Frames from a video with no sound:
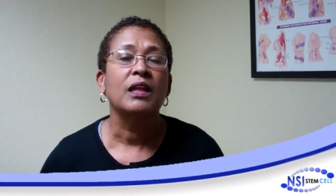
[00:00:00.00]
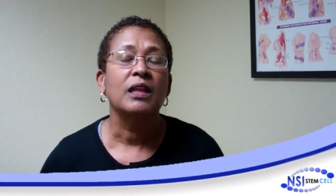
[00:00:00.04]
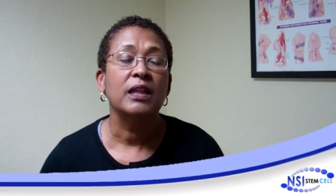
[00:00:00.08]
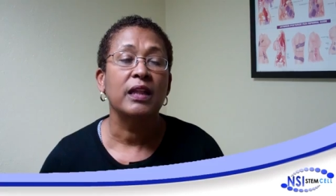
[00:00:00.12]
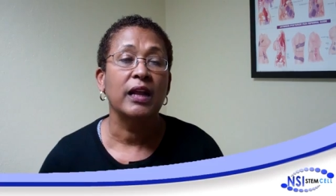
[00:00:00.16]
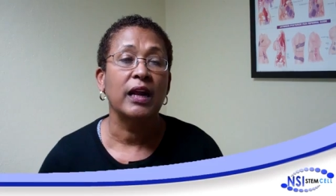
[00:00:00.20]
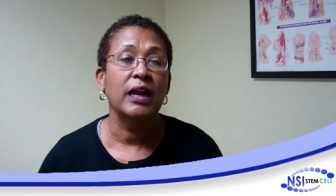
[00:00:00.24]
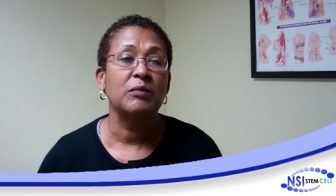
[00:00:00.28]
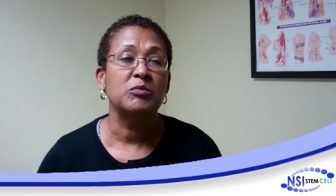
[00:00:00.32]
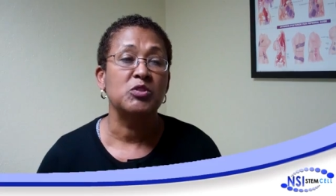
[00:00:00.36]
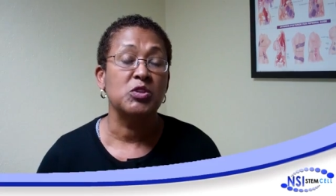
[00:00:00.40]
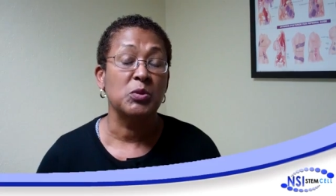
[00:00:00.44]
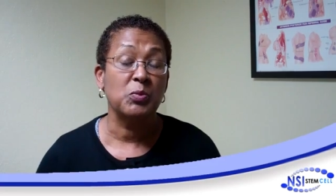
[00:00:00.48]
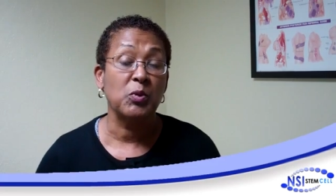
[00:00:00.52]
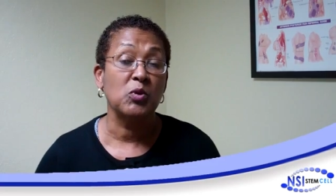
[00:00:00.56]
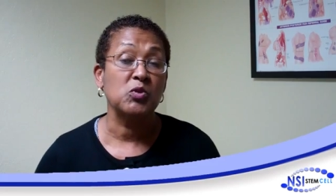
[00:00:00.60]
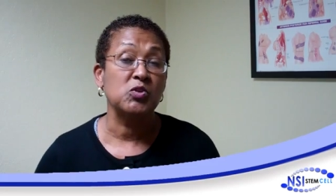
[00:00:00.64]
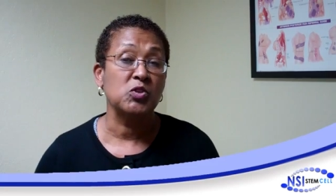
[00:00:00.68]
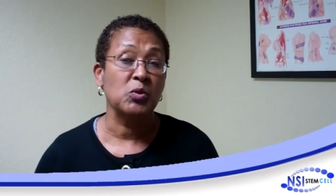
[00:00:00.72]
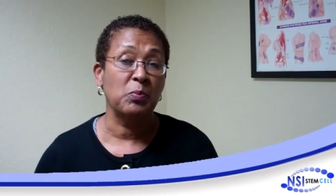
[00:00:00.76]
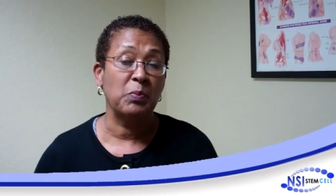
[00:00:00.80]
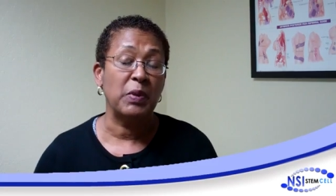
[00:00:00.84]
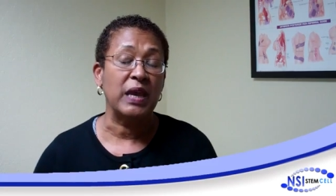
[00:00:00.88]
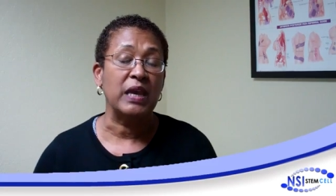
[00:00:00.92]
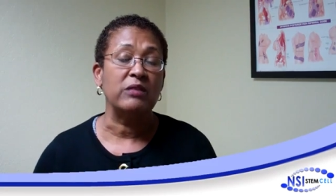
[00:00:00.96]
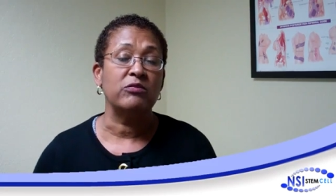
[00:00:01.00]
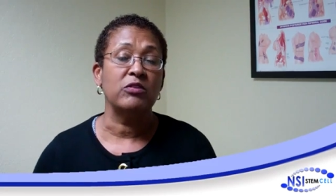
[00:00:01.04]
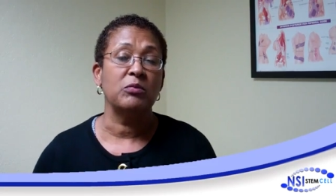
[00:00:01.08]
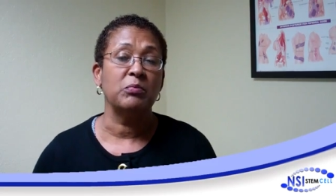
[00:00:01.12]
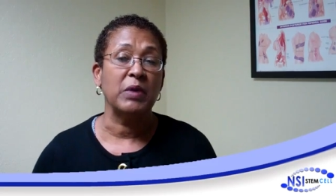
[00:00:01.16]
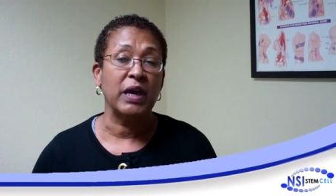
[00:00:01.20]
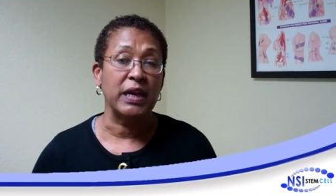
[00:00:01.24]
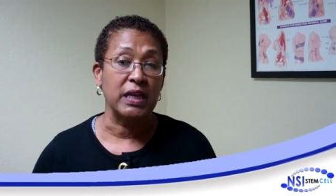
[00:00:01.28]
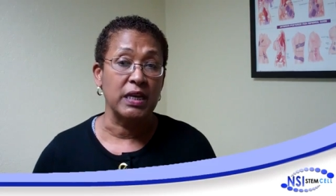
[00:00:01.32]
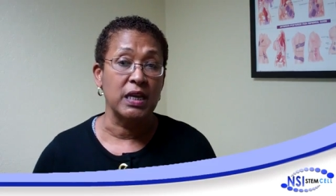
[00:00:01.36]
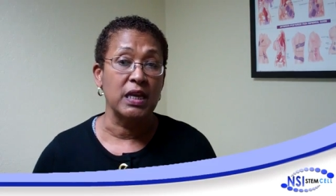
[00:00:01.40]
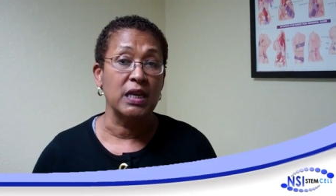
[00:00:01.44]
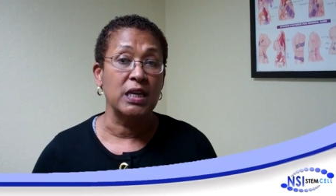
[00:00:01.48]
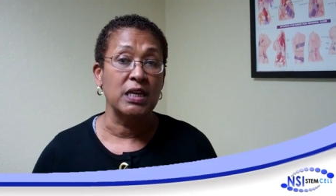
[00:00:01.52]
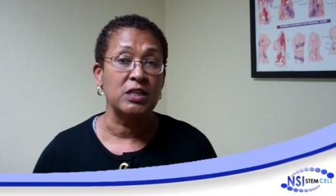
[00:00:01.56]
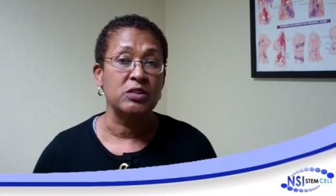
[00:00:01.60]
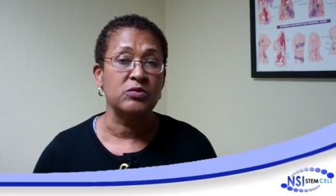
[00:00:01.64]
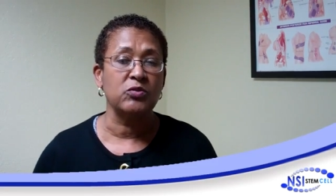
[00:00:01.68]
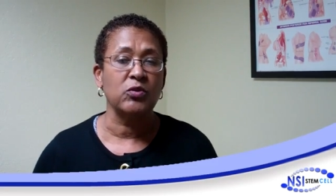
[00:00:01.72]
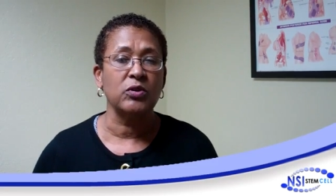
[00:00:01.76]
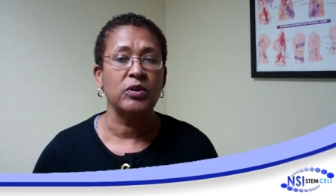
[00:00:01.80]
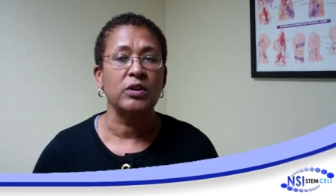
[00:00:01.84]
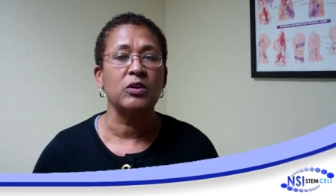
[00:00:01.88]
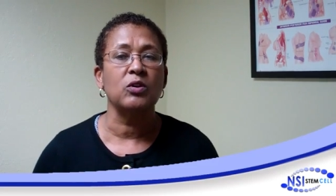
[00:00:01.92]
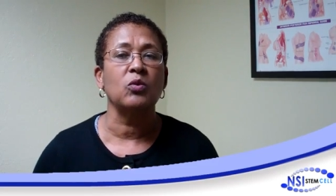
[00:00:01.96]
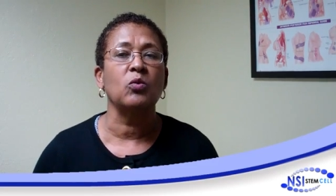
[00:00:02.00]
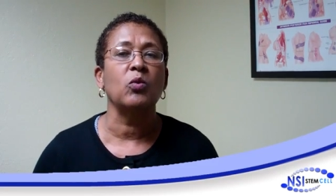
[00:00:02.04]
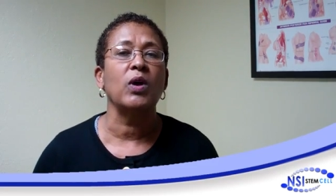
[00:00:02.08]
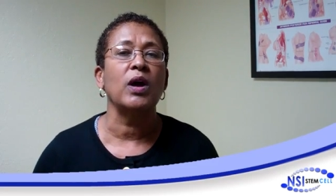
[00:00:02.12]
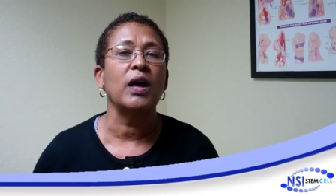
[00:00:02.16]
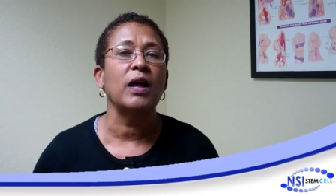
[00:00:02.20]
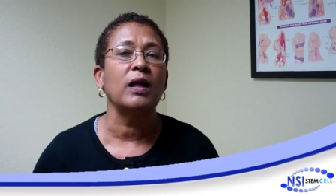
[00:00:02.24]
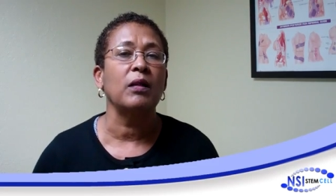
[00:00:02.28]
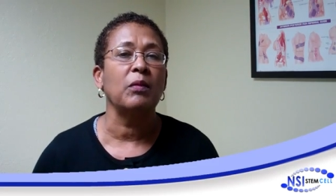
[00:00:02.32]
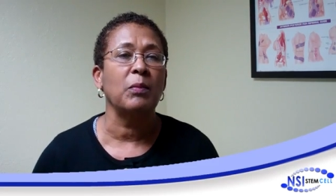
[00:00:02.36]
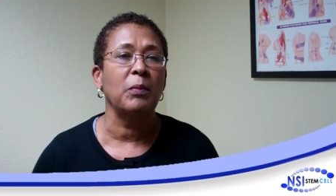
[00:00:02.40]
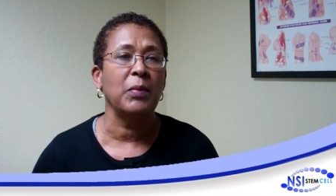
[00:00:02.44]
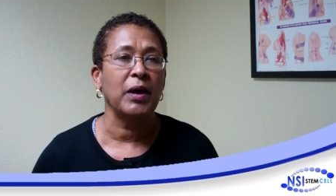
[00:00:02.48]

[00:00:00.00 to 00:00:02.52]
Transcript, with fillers: that I'm supposed to baby my knees for a little while.